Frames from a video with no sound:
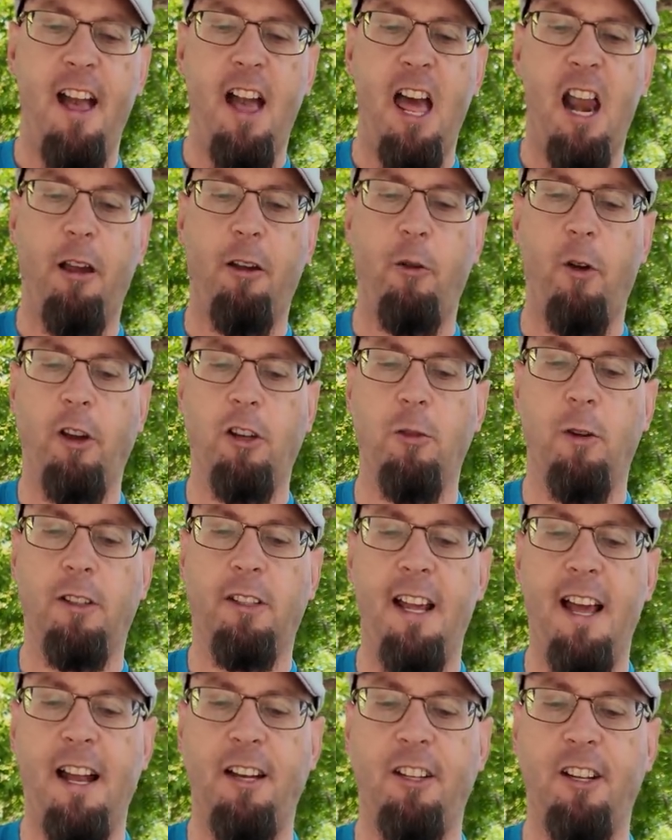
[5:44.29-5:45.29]
and I'm going to
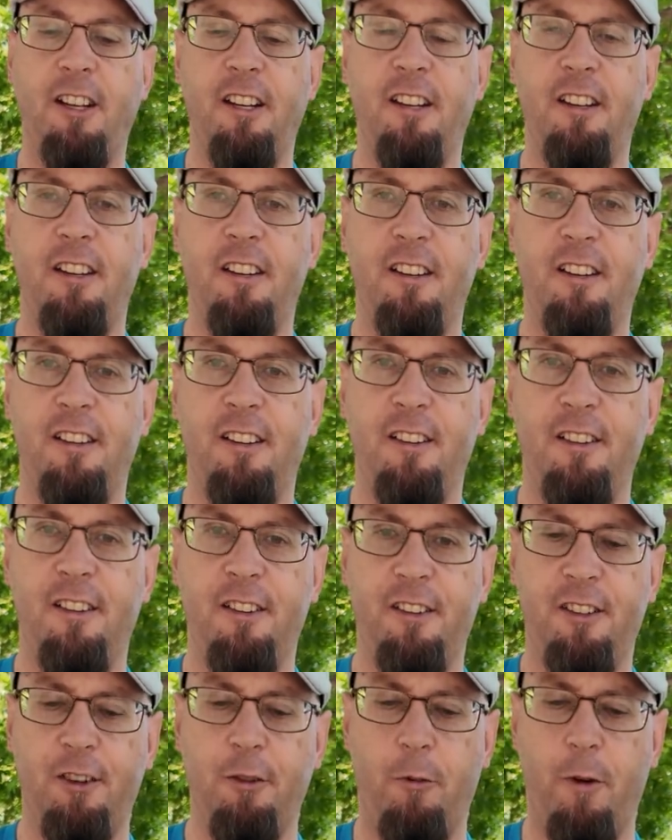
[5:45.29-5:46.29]
attach it
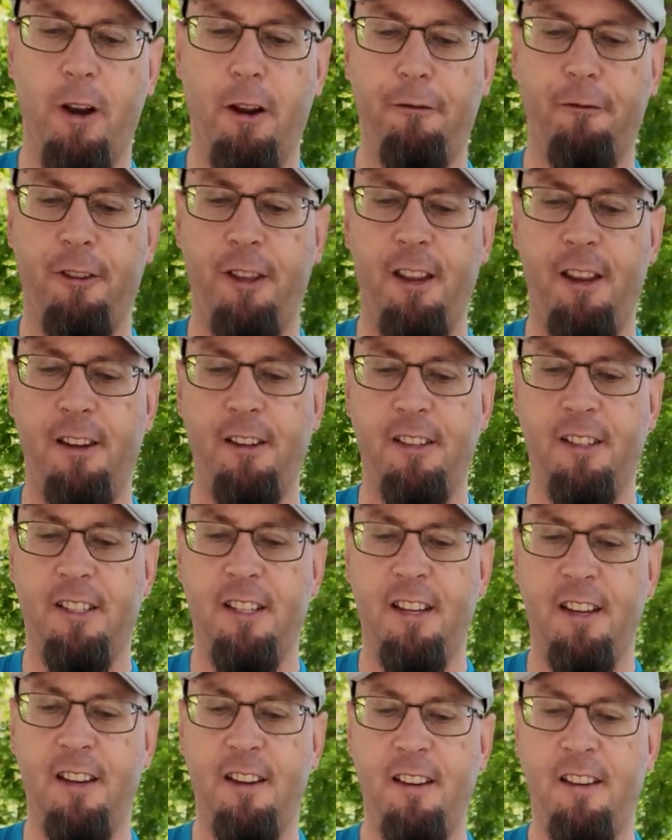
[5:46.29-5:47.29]
to one of
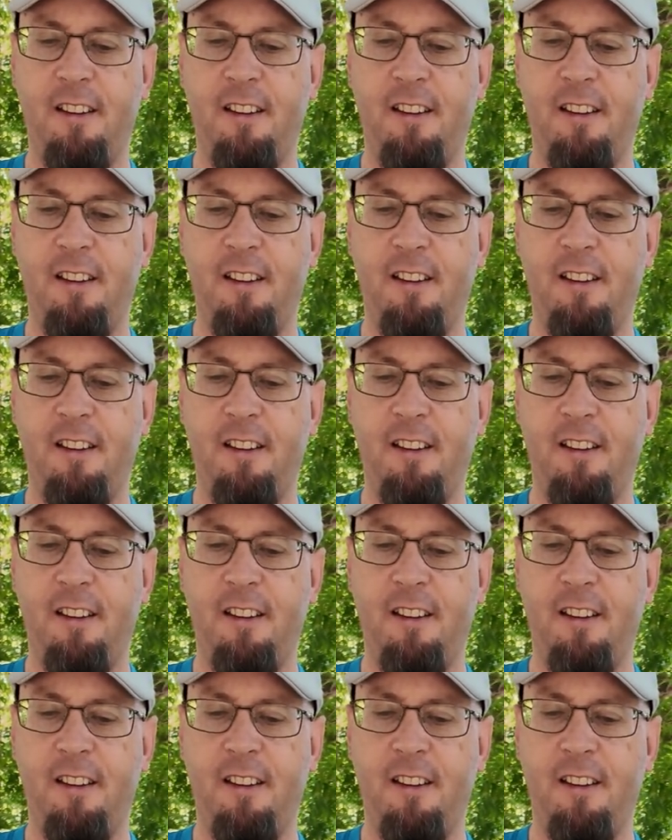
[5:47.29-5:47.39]
these